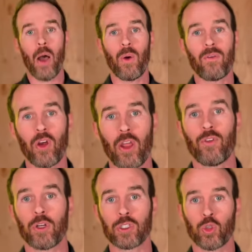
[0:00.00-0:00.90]
However,
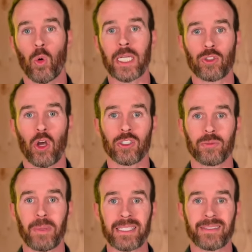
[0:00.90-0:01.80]
if your joists are
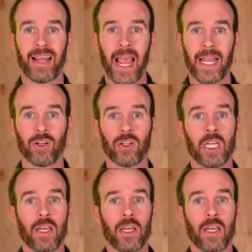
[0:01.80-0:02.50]
spaced tighter,